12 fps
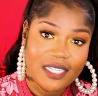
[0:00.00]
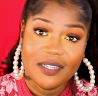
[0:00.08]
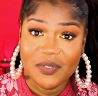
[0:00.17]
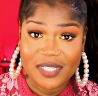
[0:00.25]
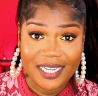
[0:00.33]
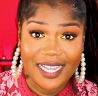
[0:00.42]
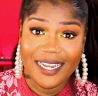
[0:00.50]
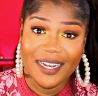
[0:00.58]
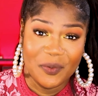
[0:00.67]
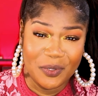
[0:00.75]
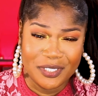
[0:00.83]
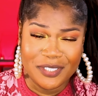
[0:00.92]
there was a guy
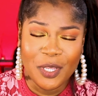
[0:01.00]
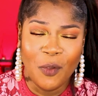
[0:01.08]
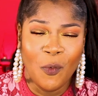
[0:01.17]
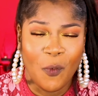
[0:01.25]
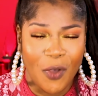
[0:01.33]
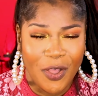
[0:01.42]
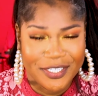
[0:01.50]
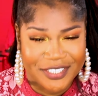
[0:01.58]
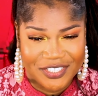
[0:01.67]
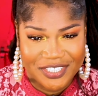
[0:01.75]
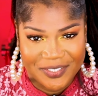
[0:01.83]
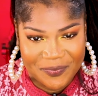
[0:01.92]
that was
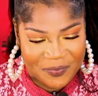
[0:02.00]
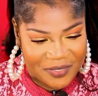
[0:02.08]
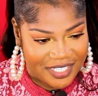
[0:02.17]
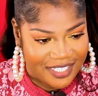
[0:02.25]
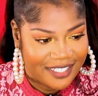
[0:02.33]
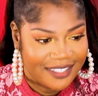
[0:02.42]
watching me.